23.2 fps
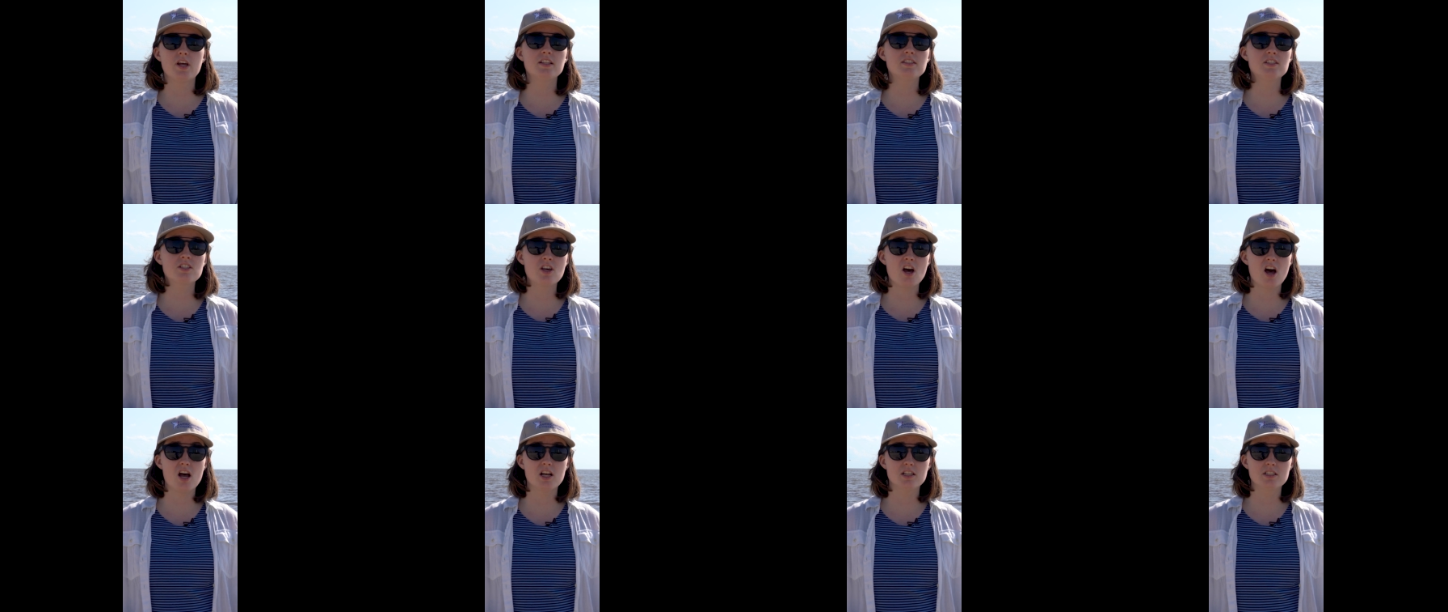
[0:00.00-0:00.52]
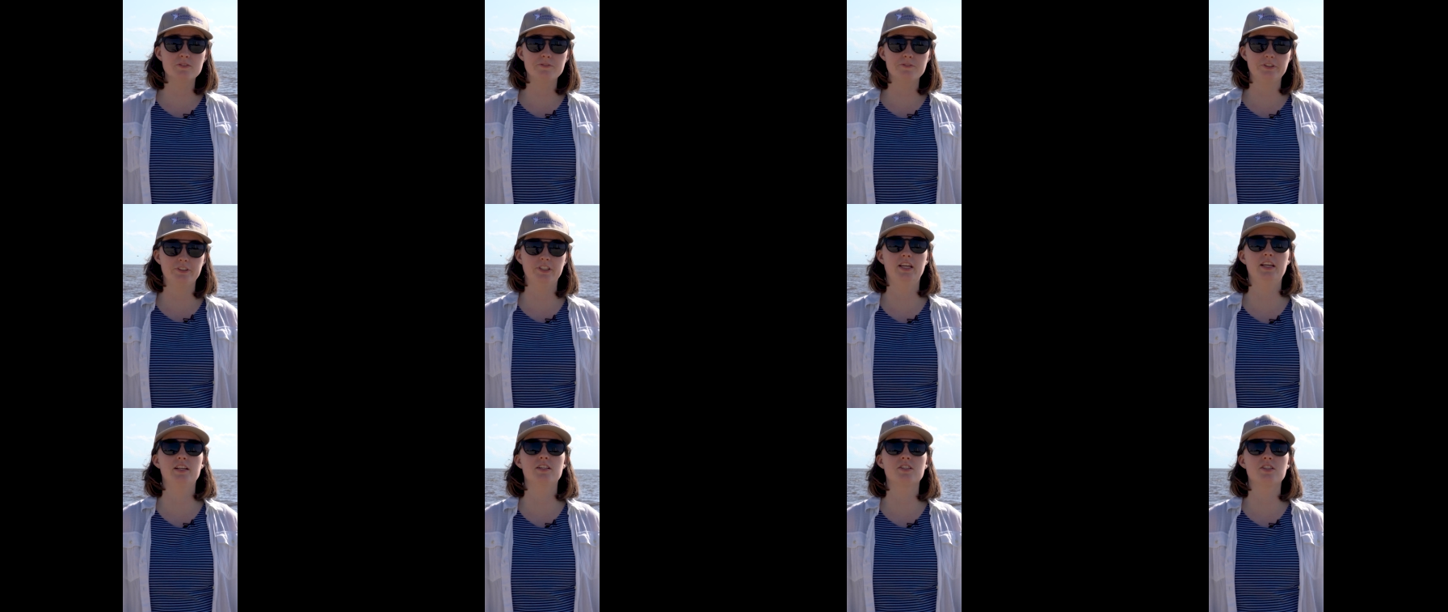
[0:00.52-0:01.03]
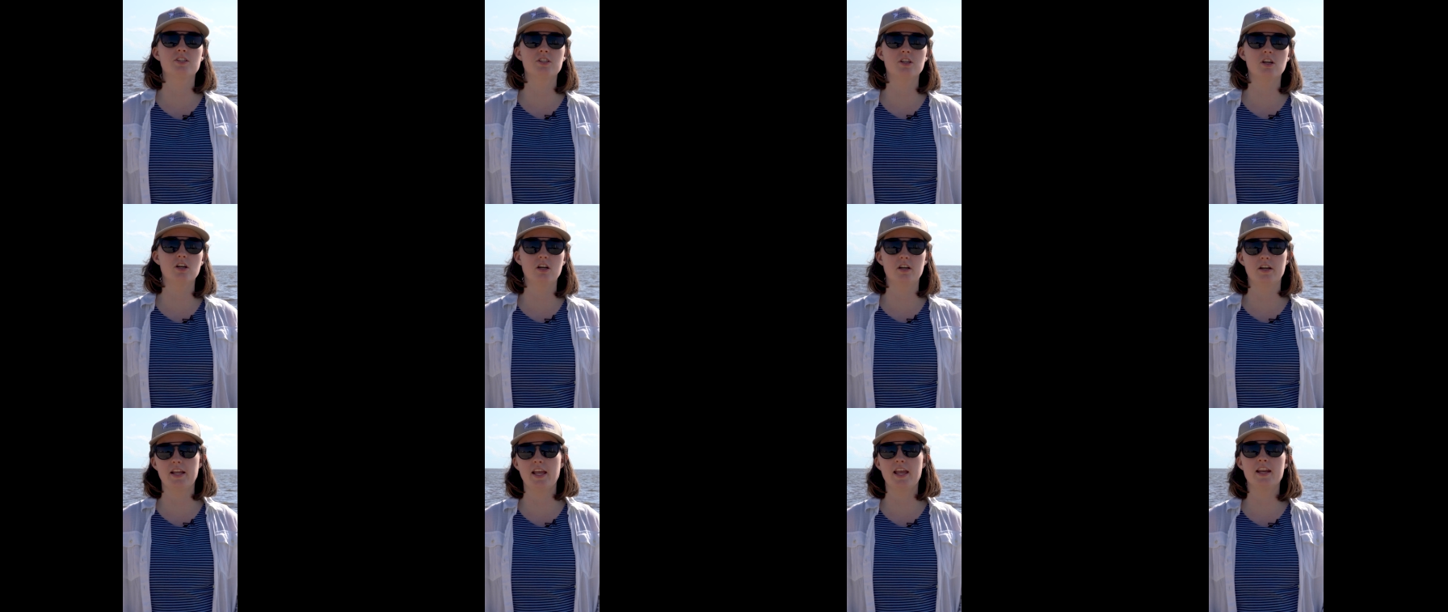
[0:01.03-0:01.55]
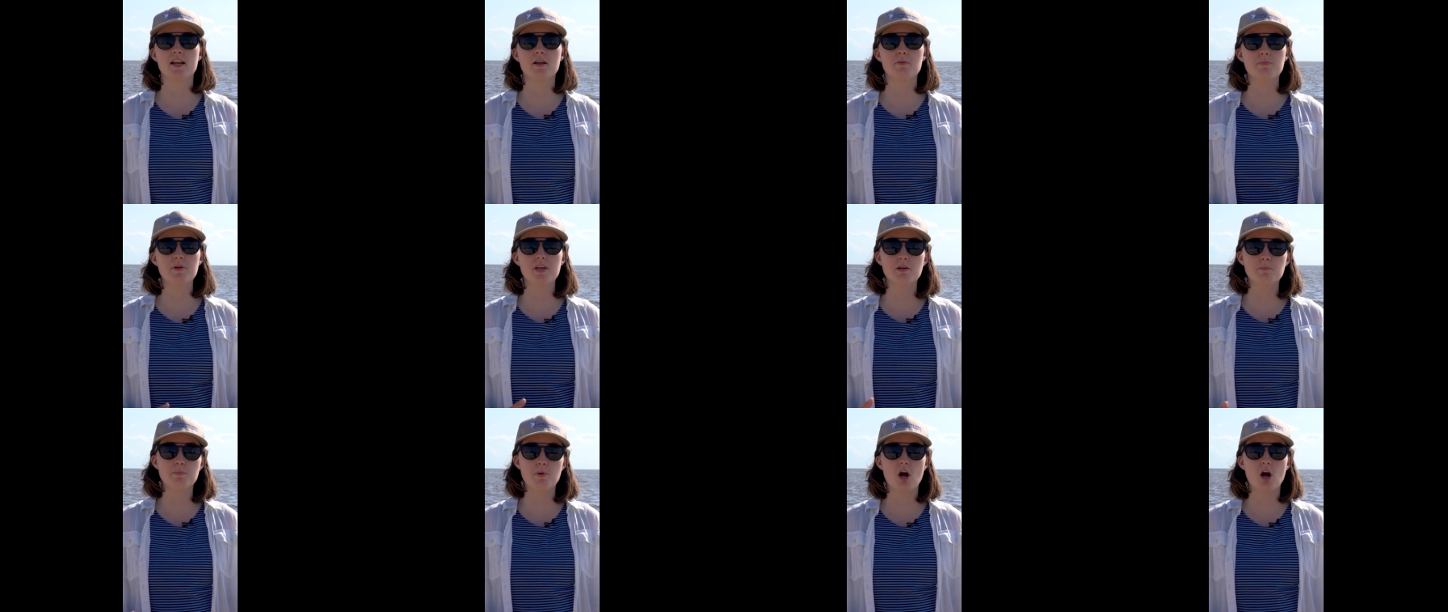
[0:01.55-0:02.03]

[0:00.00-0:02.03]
that's cause for concern. And a big